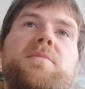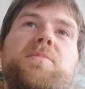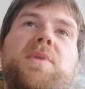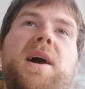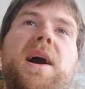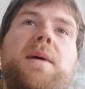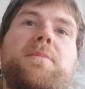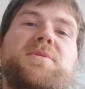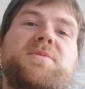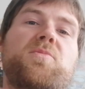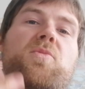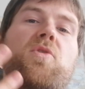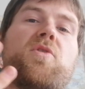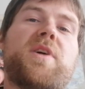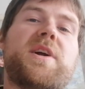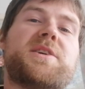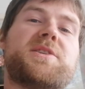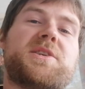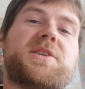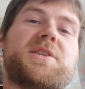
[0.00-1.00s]
perhaps
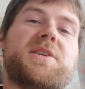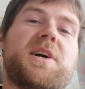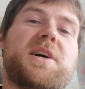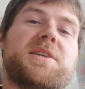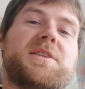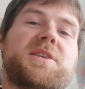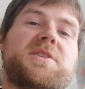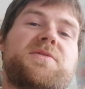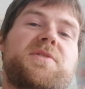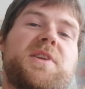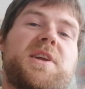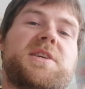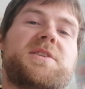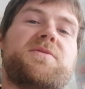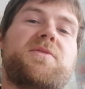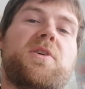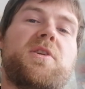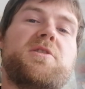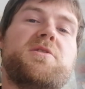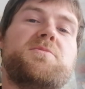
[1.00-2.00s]
more exercises for
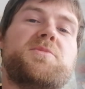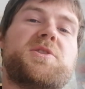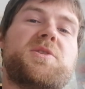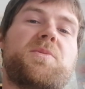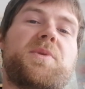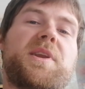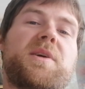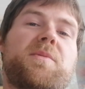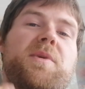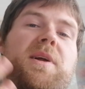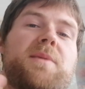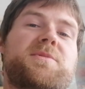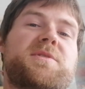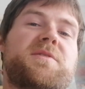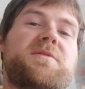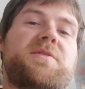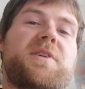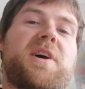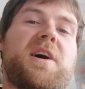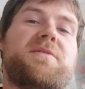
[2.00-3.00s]
less volume. So when it went up
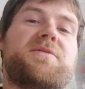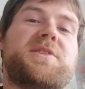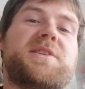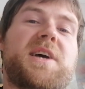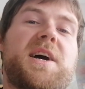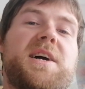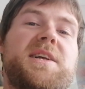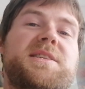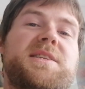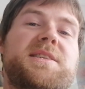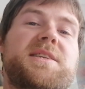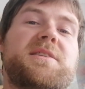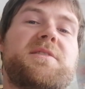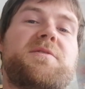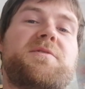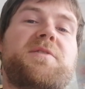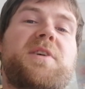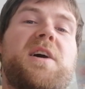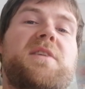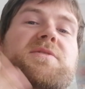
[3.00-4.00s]
to 5 sets, instead
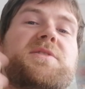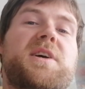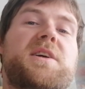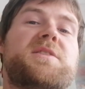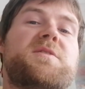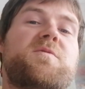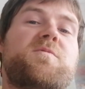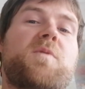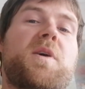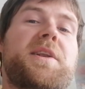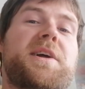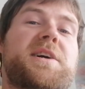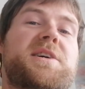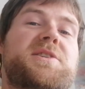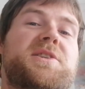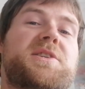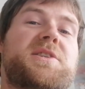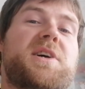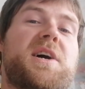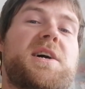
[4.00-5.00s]
of 5 sets of one
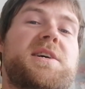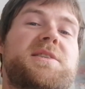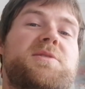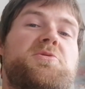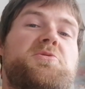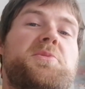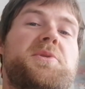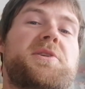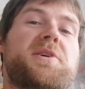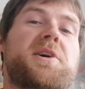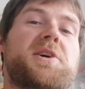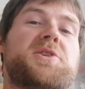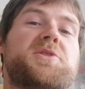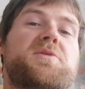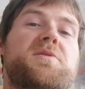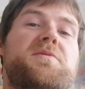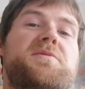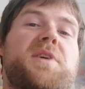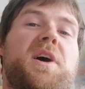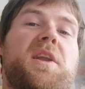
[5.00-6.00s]
exercise, it would have been nice
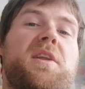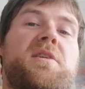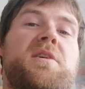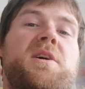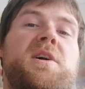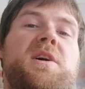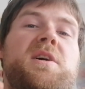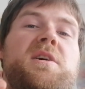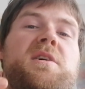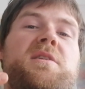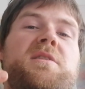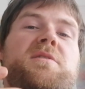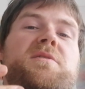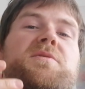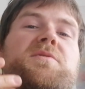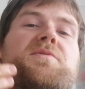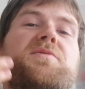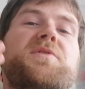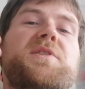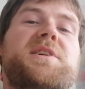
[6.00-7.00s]
to have done
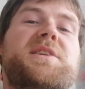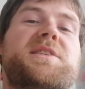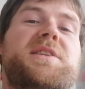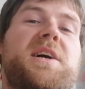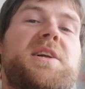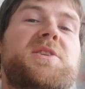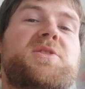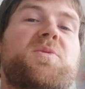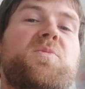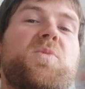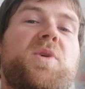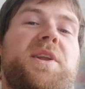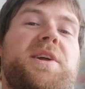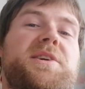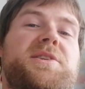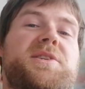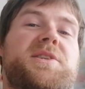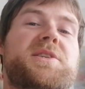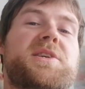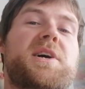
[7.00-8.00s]
3 sets on one
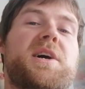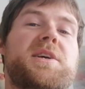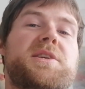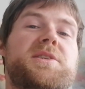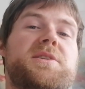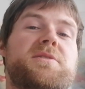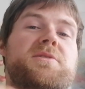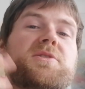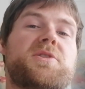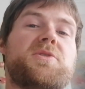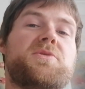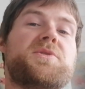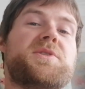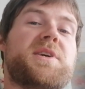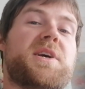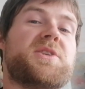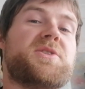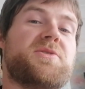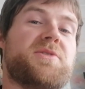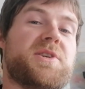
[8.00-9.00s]
exercise, 2
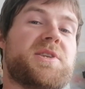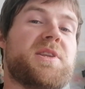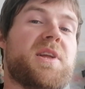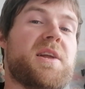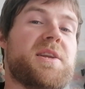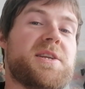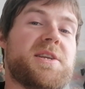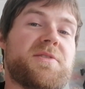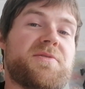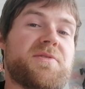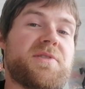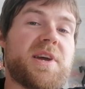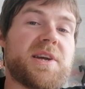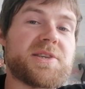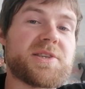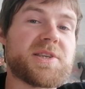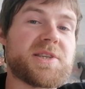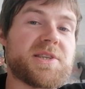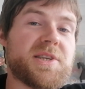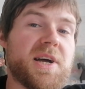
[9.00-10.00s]
sets on a slightly different
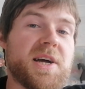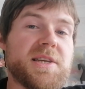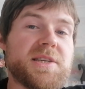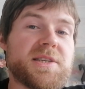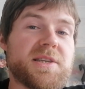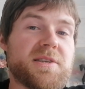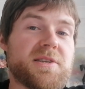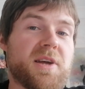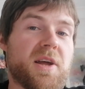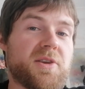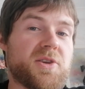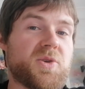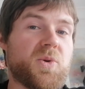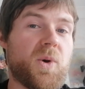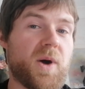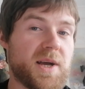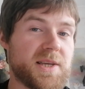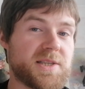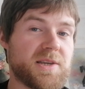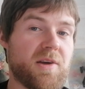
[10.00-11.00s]
exercise, done
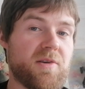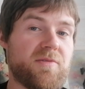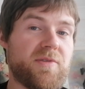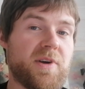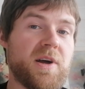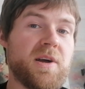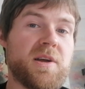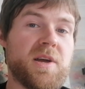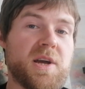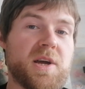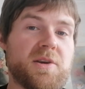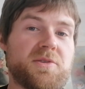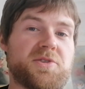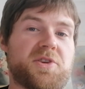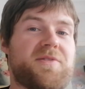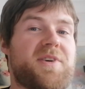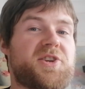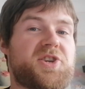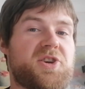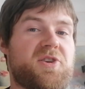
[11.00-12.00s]
twice over. So
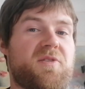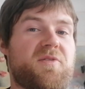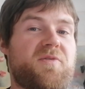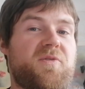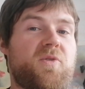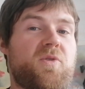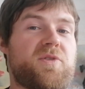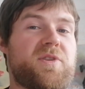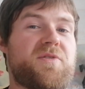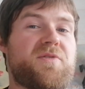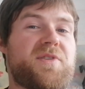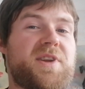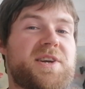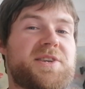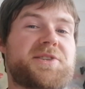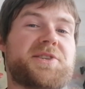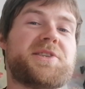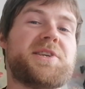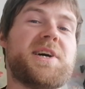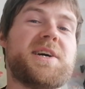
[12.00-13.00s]
you've actually got 4 different
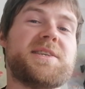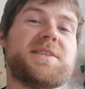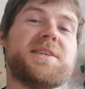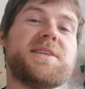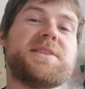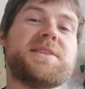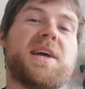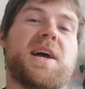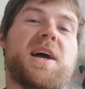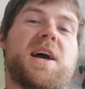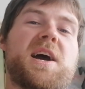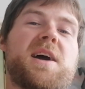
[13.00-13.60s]
exercises,